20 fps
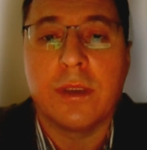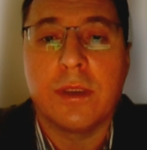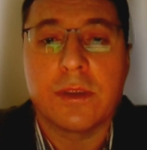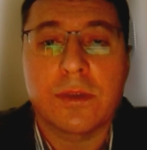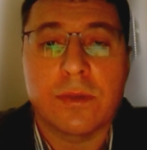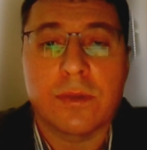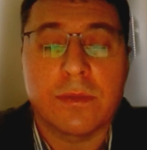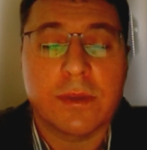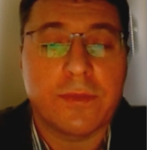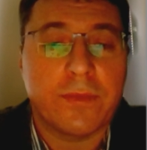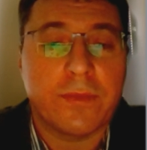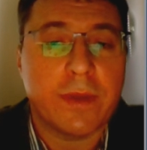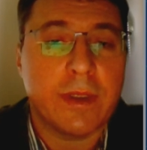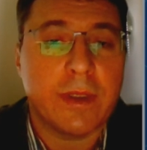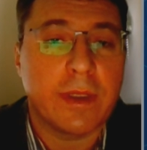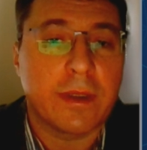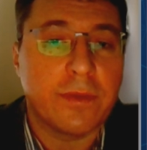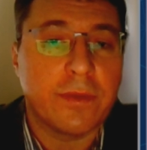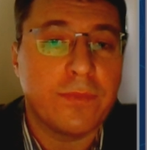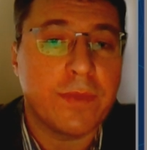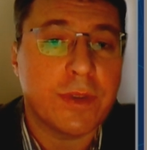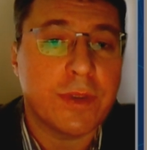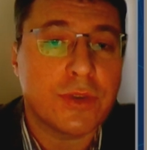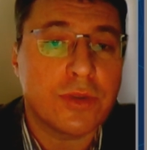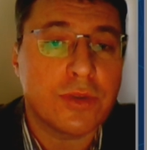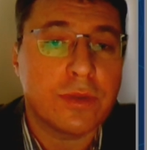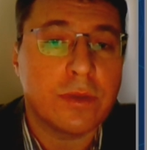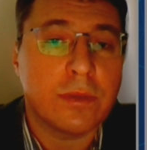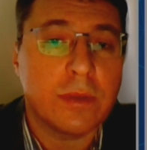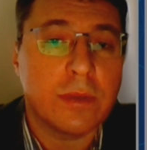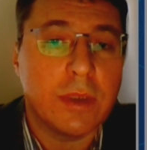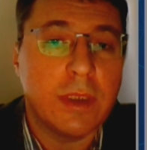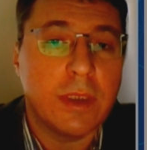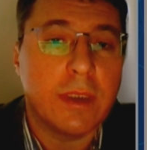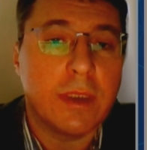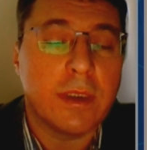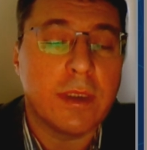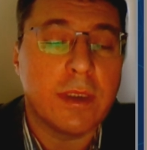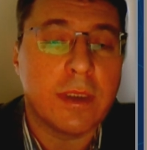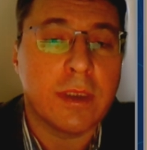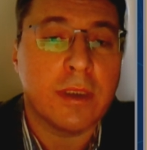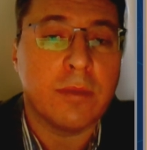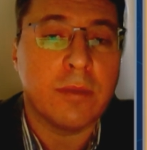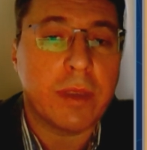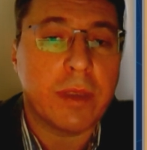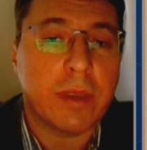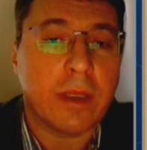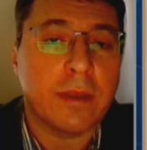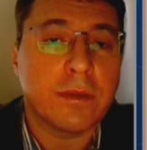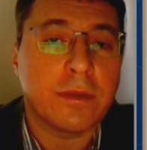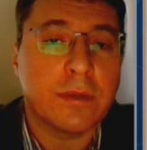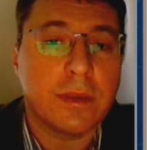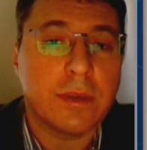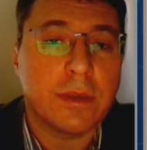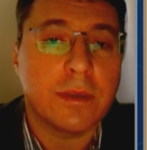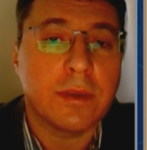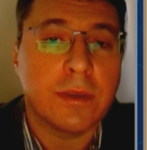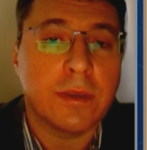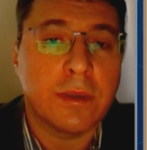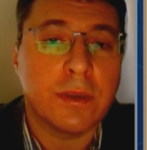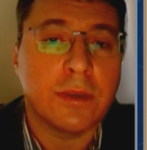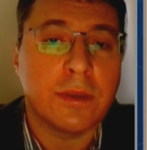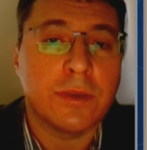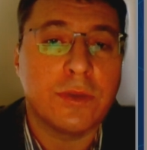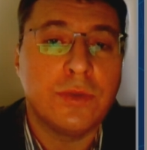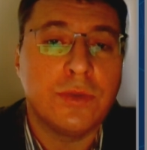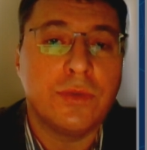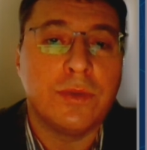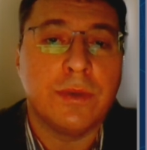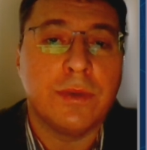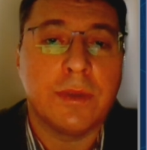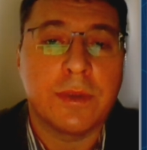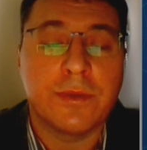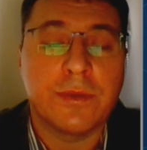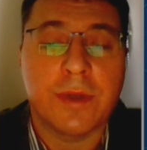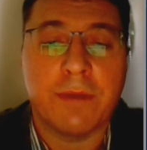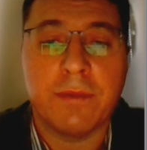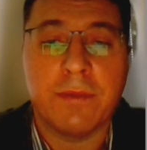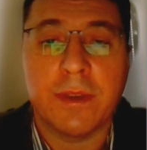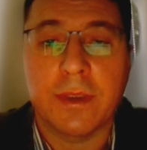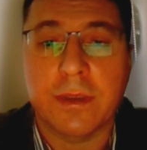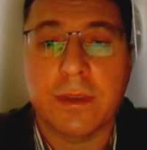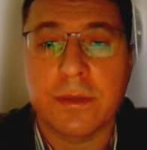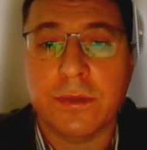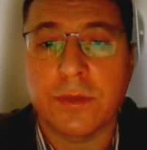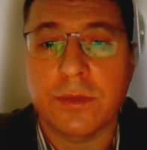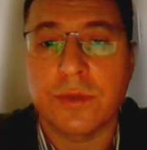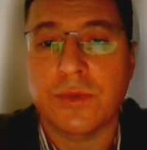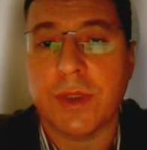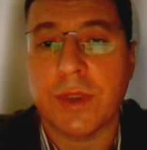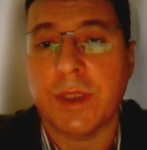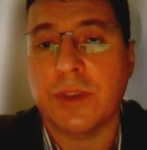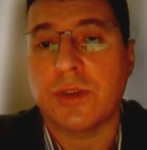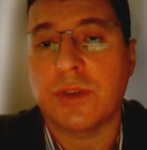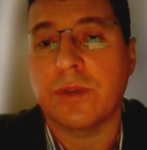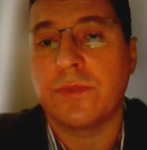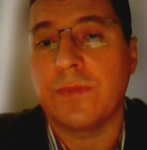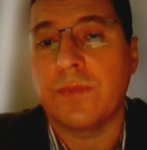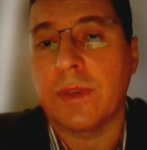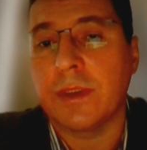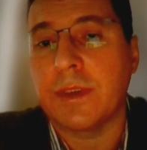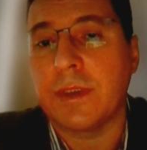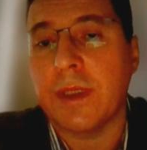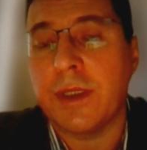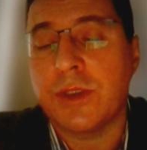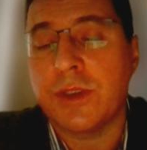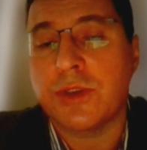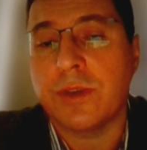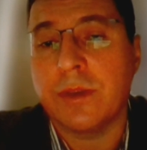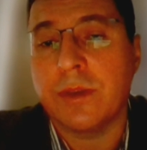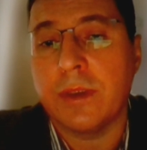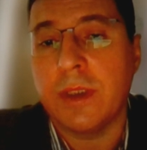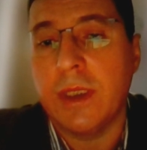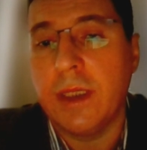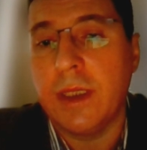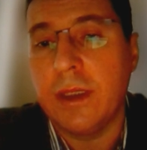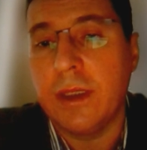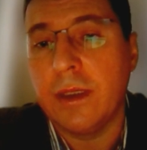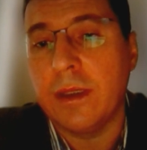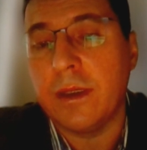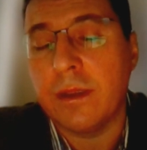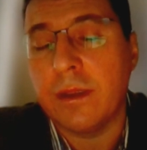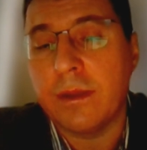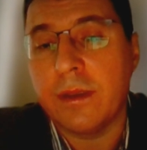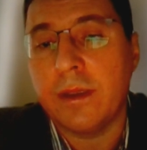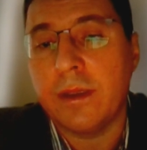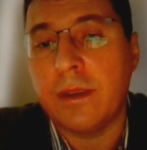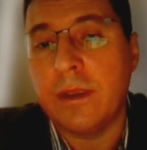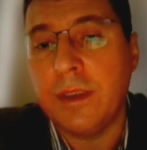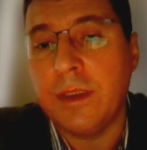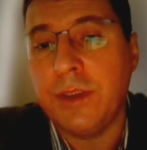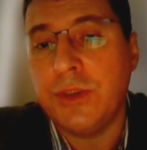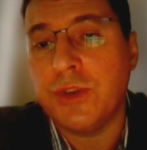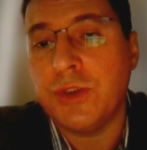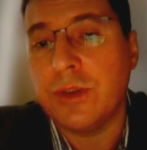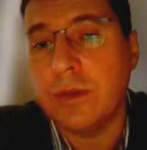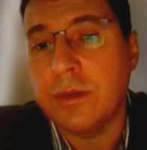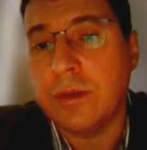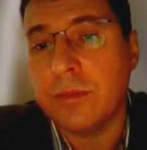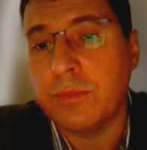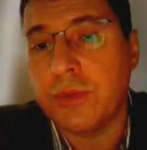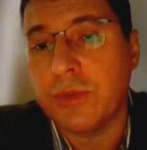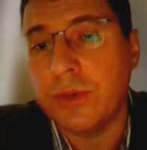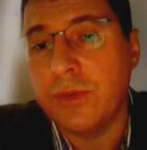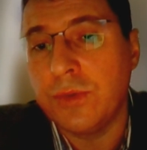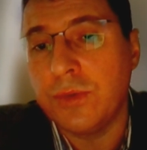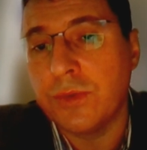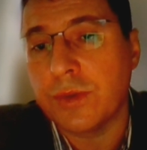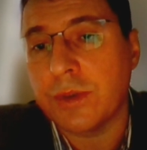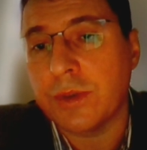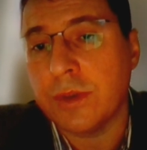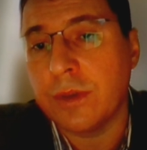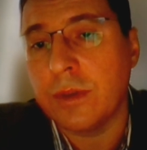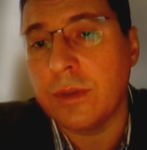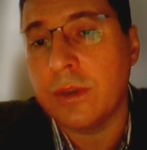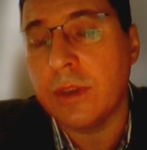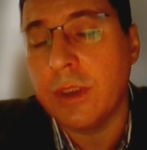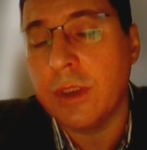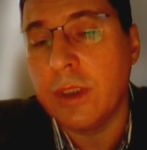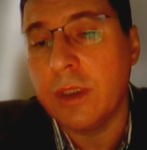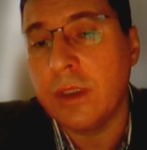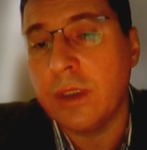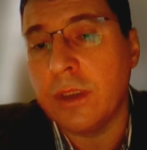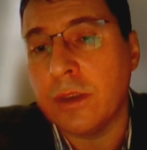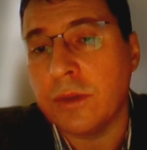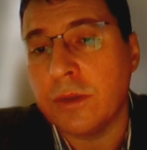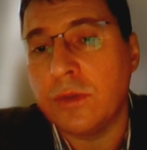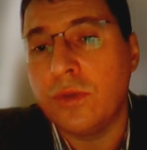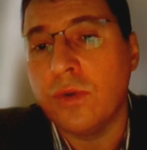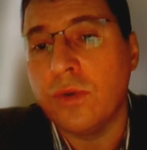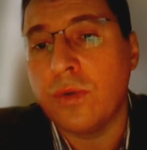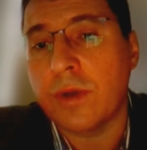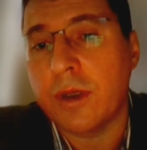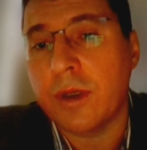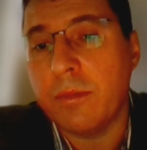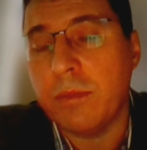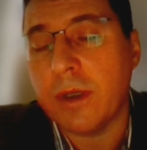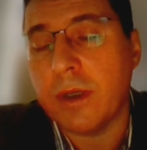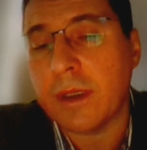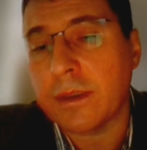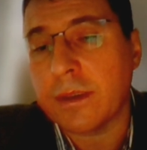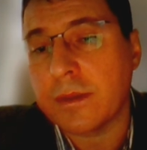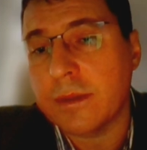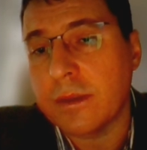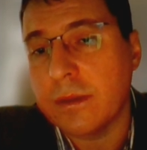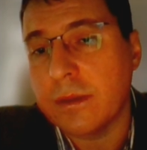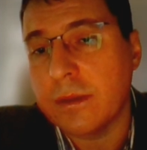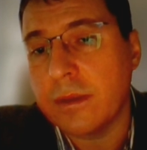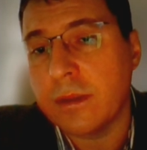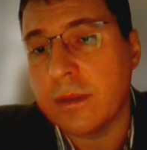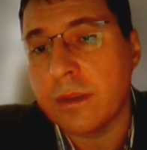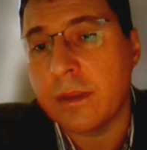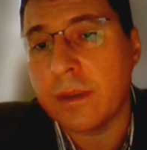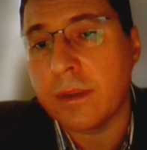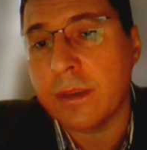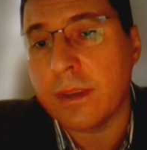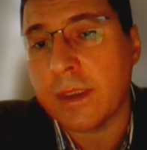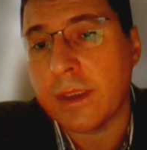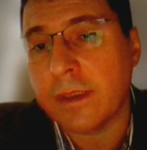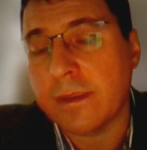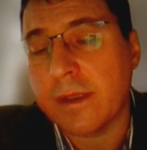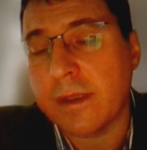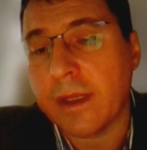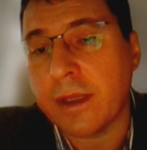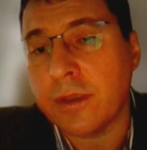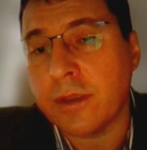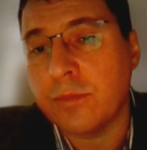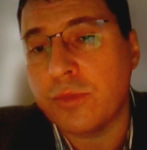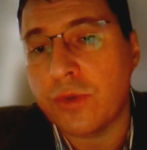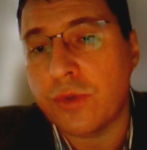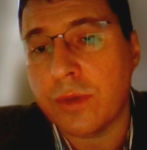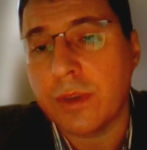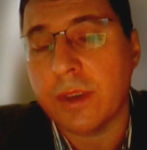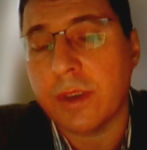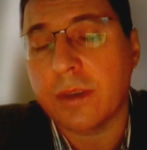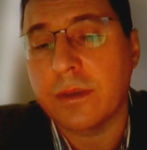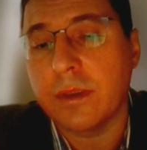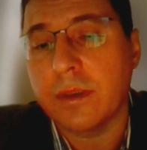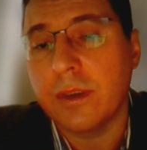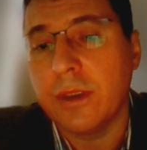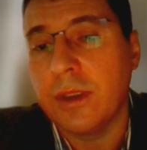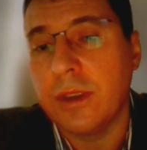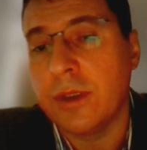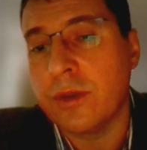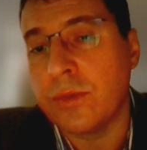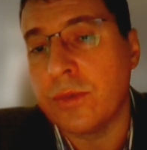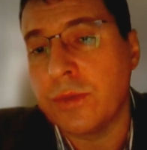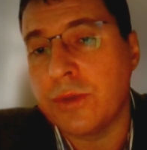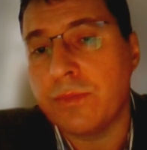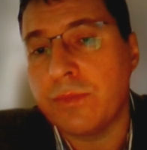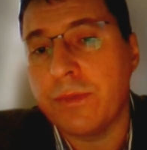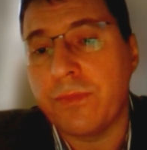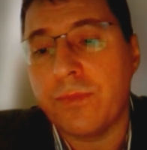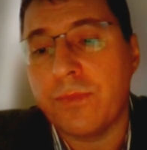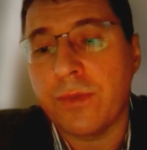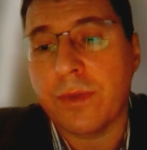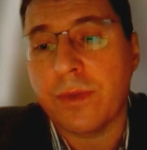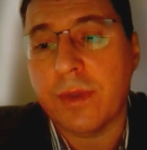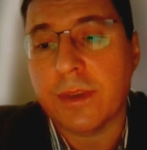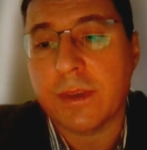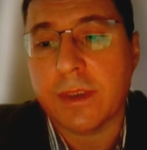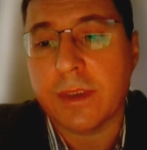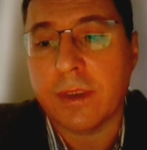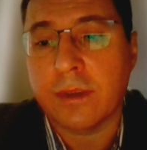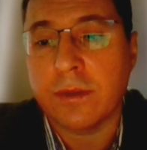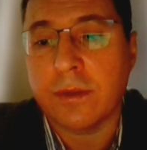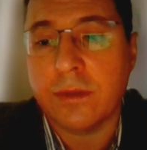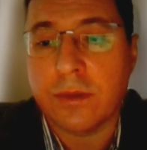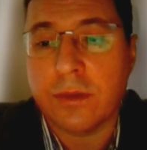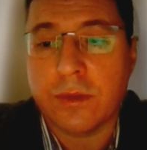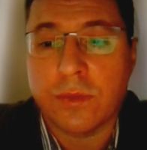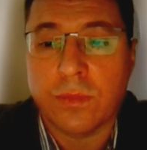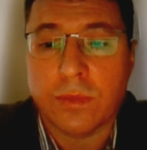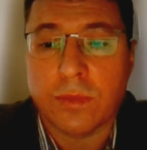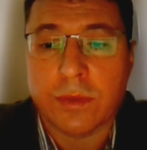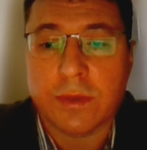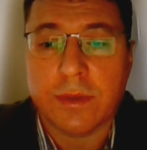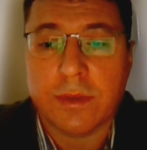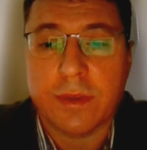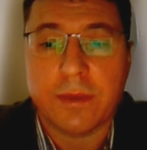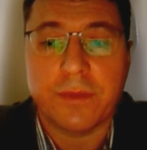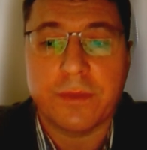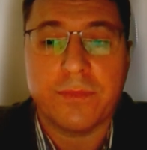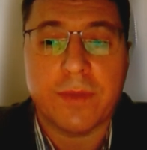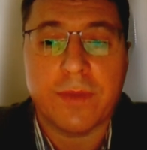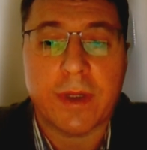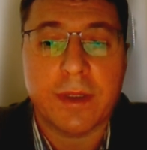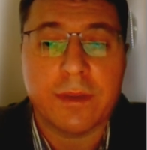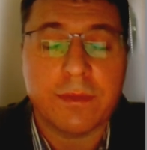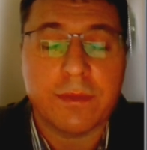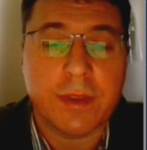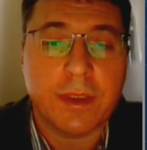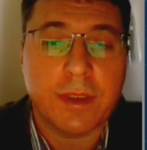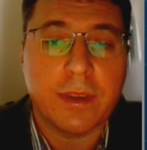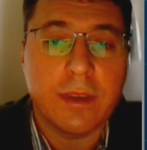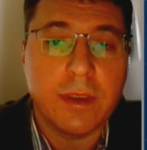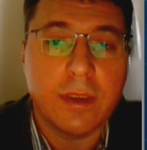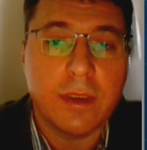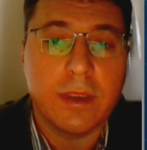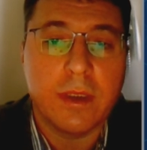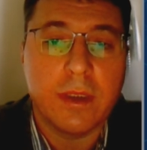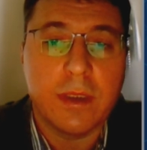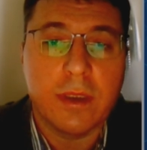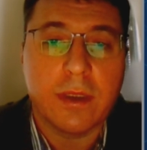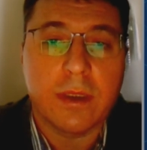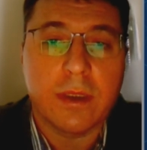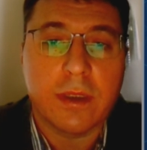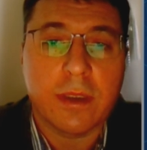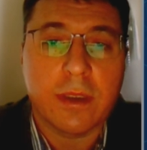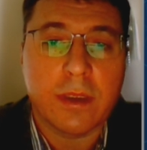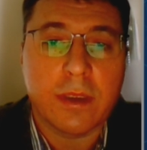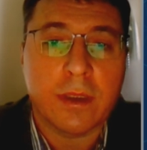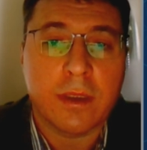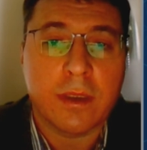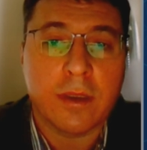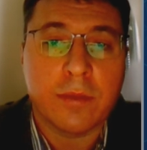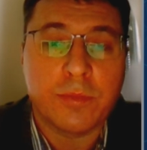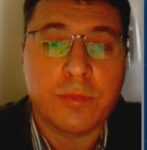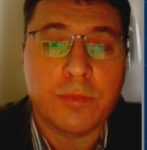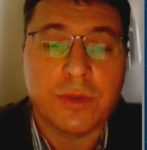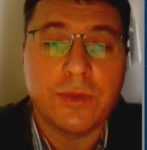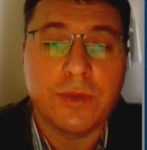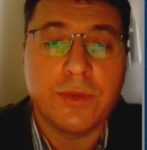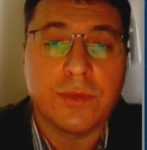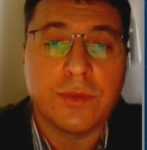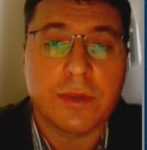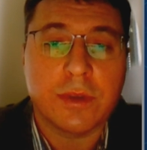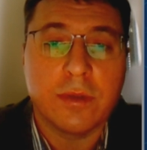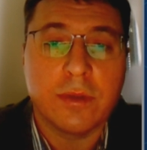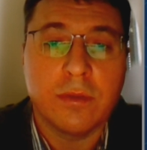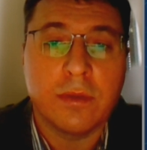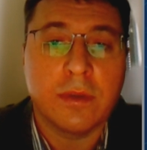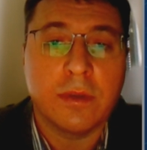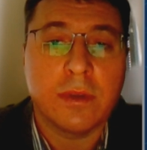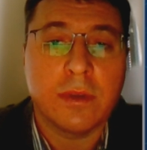So it's a fairly conventional plant, doing gravity concentration, flotation, and then leaching, producing Dora bars as the end product, which we further send towards the refinery, producing